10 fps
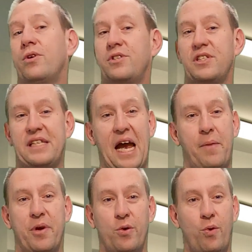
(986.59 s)
who are just
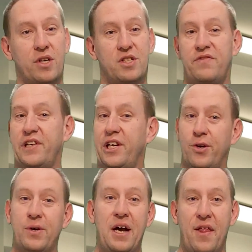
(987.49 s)
happy to watch the
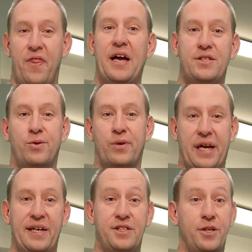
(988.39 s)
video, that's
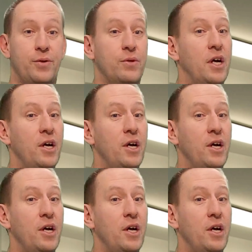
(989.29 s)
okay too